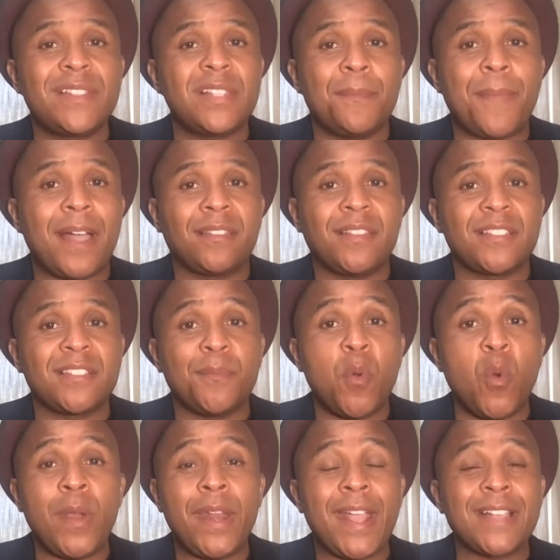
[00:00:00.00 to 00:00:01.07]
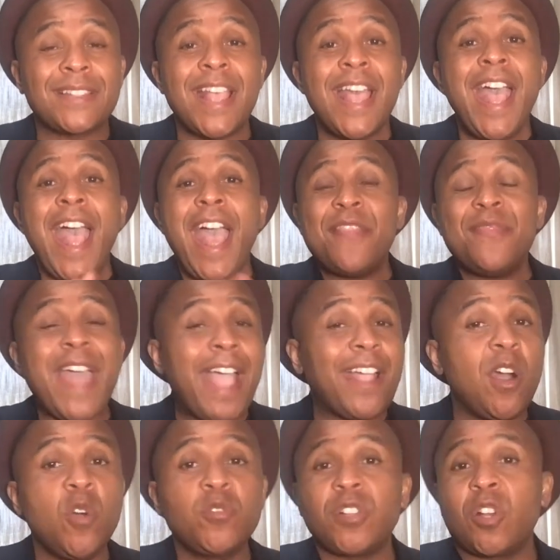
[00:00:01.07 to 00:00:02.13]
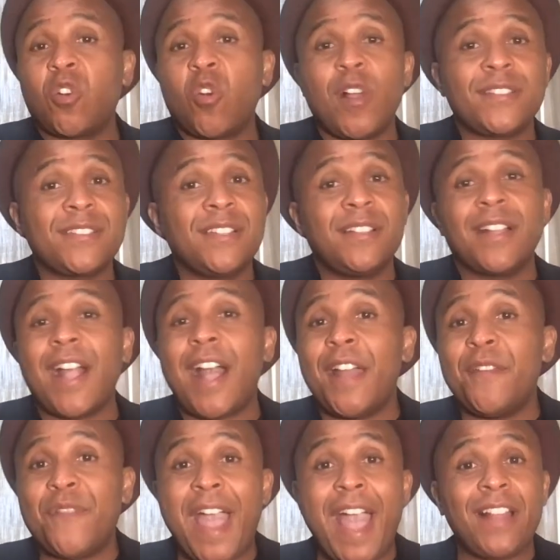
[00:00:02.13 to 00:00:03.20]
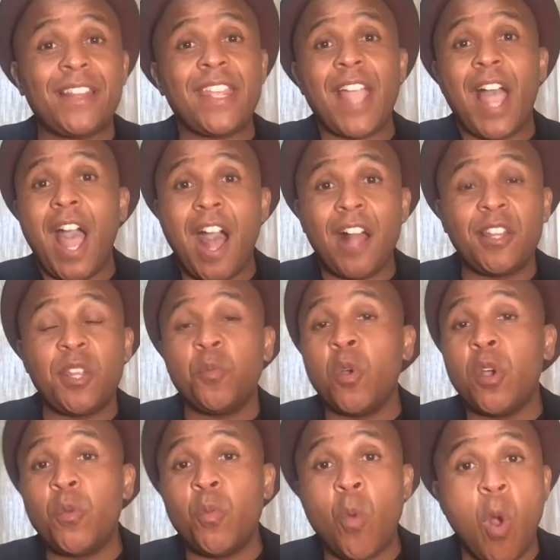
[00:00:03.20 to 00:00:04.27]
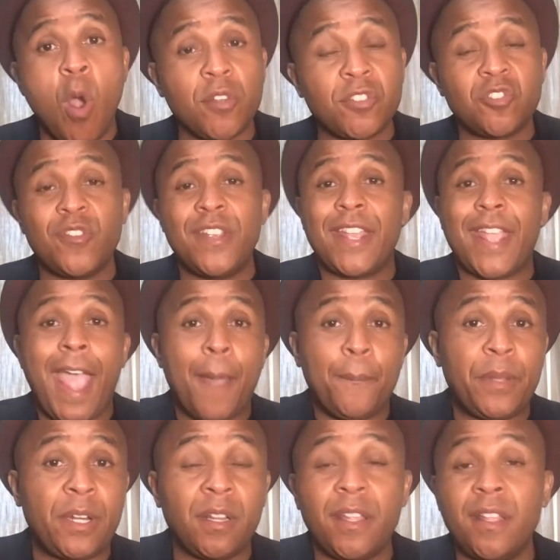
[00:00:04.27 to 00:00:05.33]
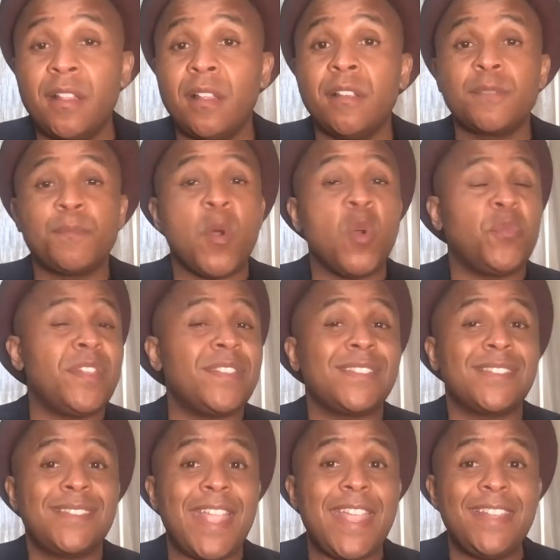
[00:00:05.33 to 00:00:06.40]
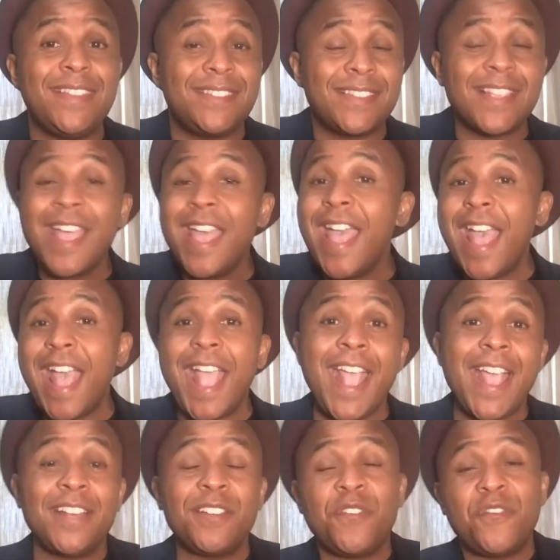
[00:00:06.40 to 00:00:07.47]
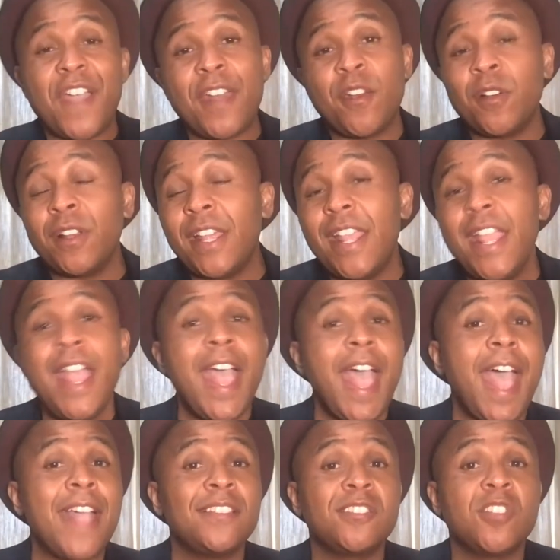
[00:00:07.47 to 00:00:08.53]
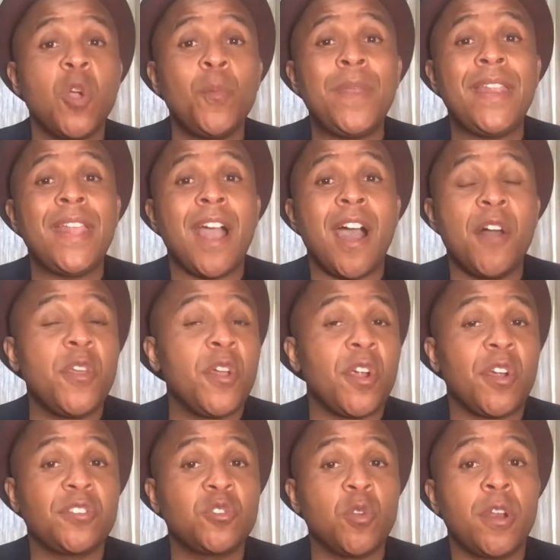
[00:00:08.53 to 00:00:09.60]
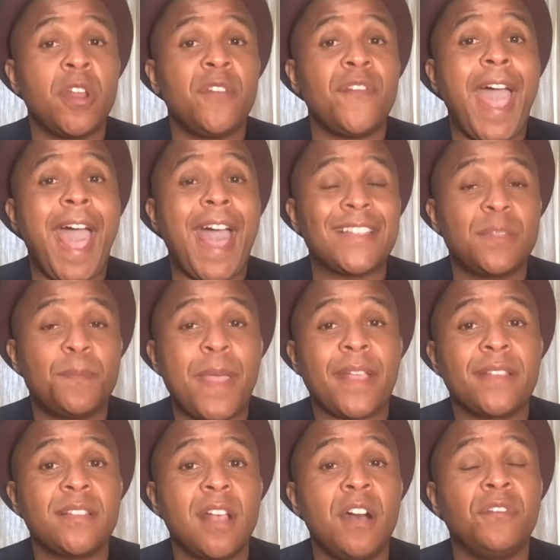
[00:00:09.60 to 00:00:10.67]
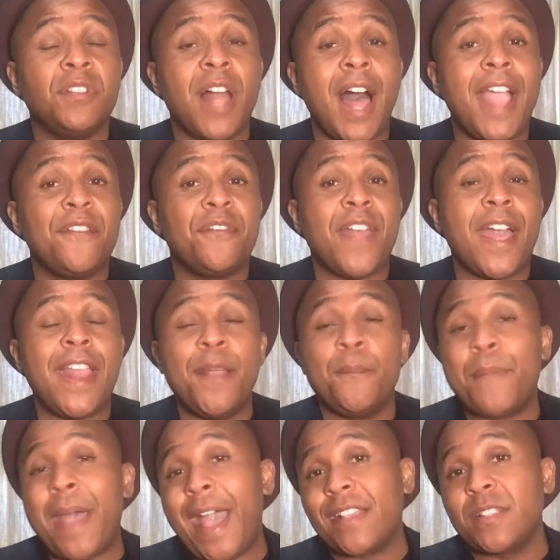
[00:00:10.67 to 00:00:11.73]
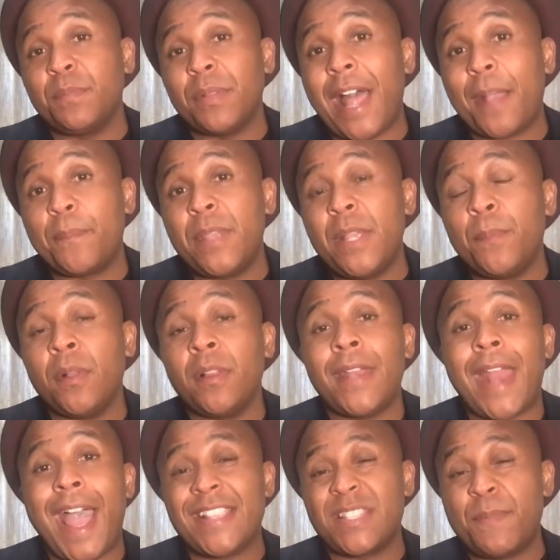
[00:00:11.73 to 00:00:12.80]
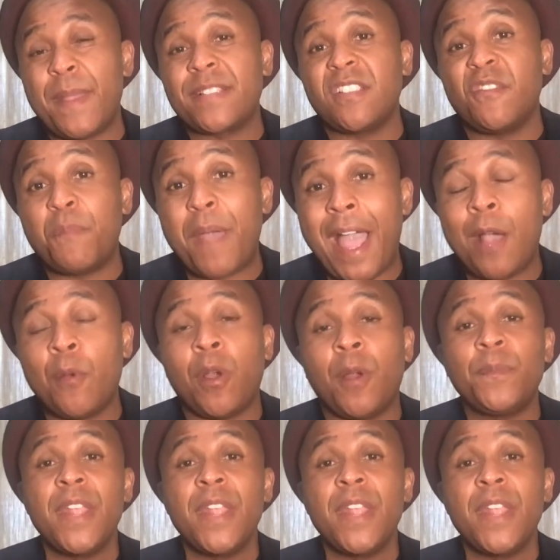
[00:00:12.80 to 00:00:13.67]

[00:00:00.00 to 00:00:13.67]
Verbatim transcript: about disappointing us and and that goes across Silicon Valley, Hollywood, Wall Street, Capitol Hills, both in states and federally, and so many other sort of aspects of life that impacts Black people and aspects of power.